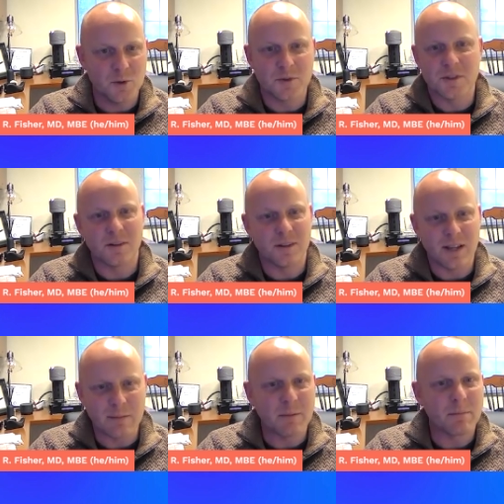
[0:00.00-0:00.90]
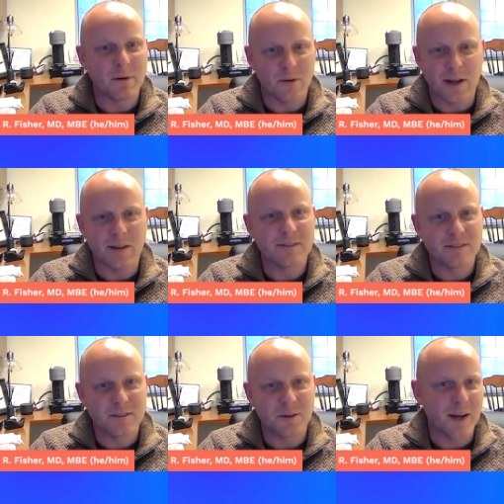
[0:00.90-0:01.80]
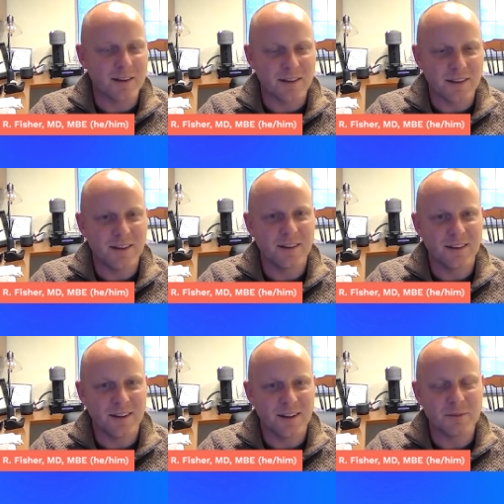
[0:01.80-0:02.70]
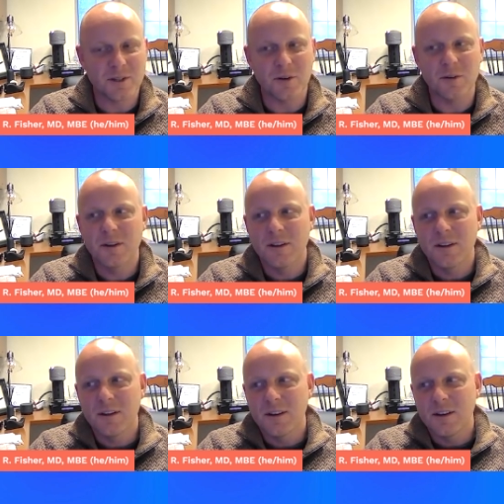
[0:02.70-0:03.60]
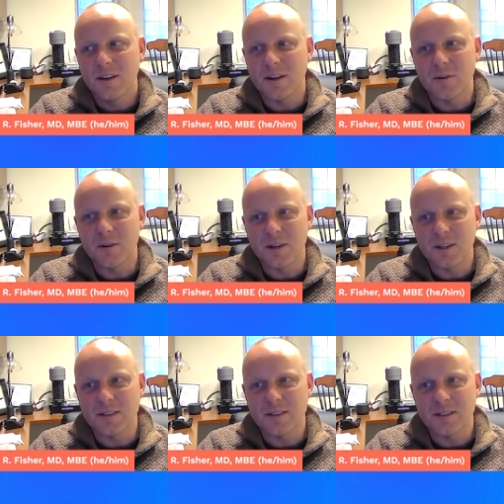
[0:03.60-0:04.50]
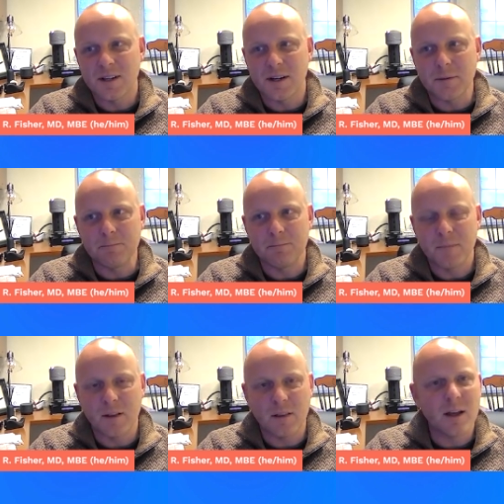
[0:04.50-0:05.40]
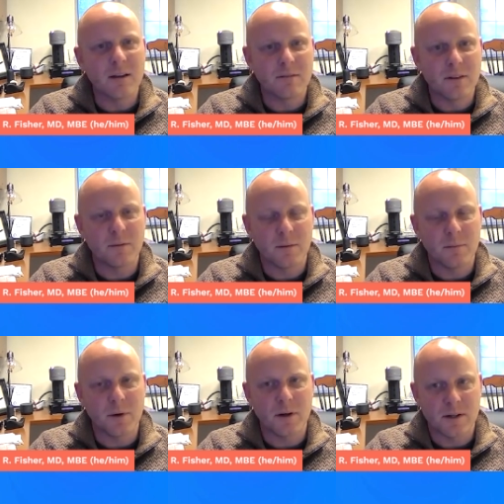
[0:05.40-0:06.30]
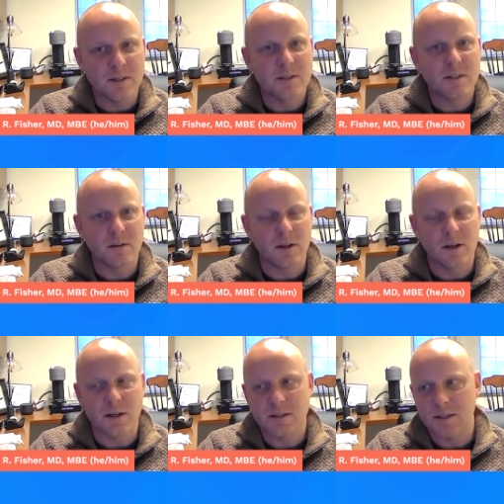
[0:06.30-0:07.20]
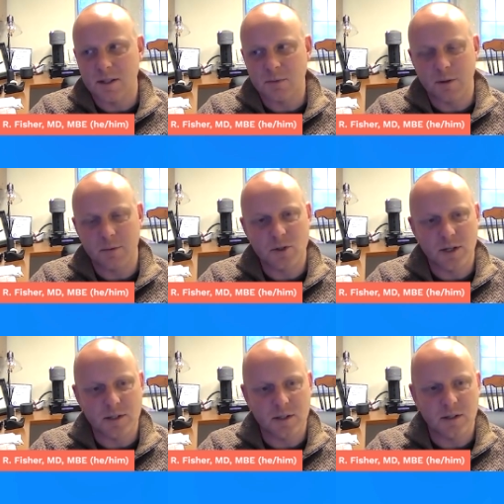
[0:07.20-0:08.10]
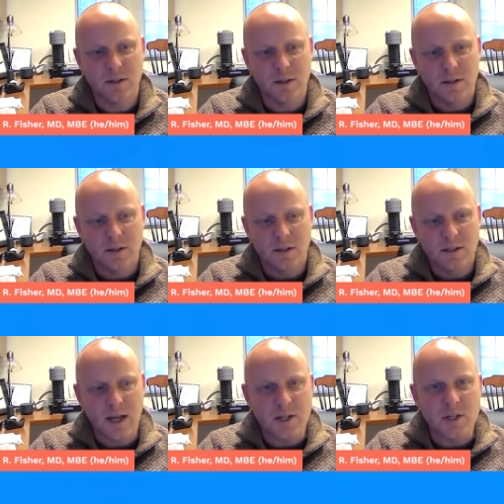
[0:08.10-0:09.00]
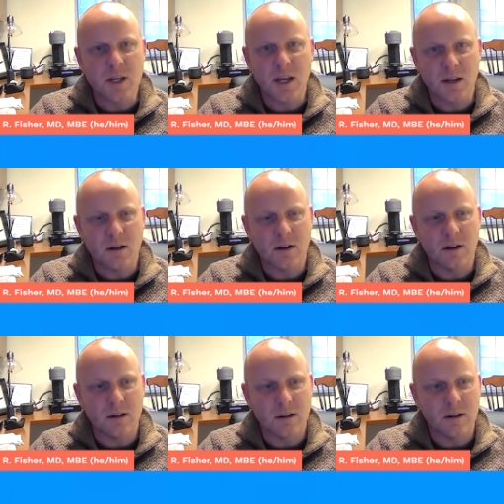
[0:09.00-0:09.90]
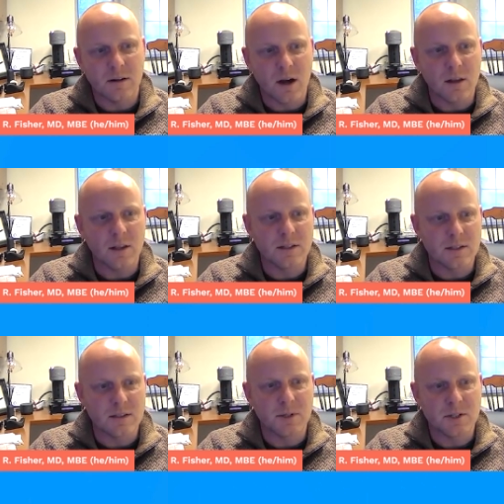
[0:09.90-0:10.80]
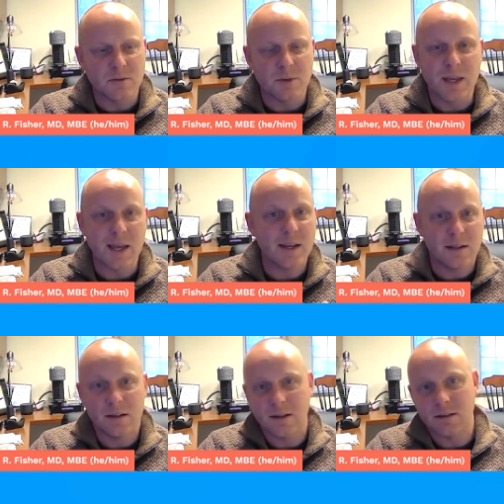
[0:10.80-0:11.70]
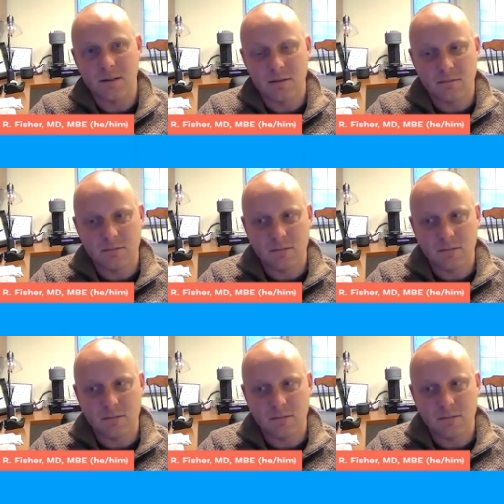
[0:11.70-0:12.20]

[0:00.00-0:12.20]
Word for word: use the name and pronouns correctly. Um, so, you know, it's um, a lot of the, the burden is still on us, and that's why we try to, to educate our, our colleagues as much as we can and, and